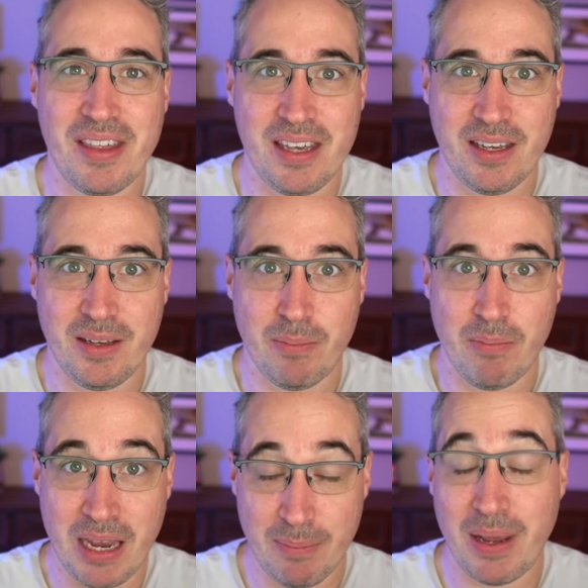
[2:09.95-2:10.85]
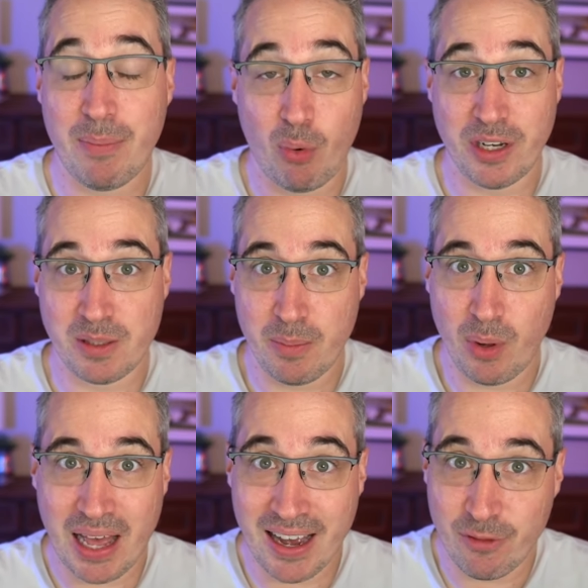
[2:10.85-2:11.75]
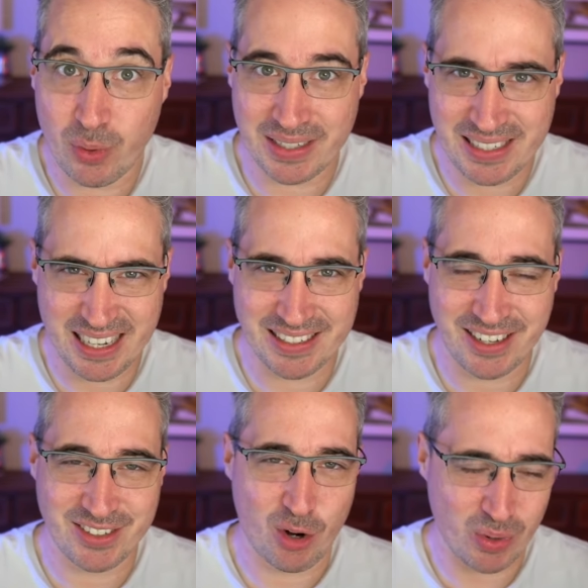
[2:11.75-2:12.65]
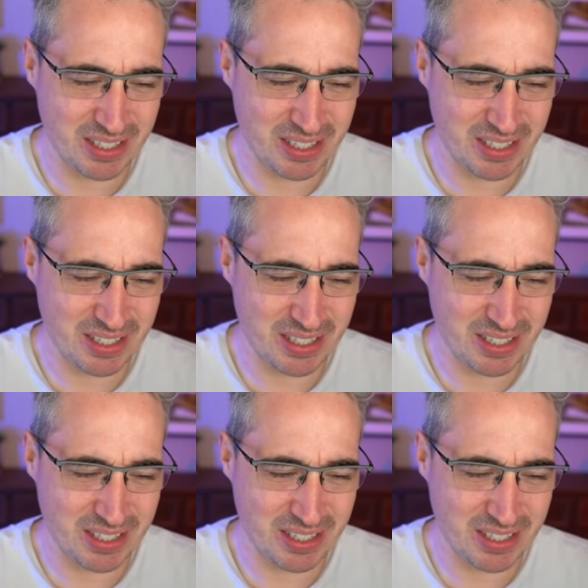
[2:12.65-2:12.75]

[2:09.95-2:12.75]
the main pain points people have with CSS are.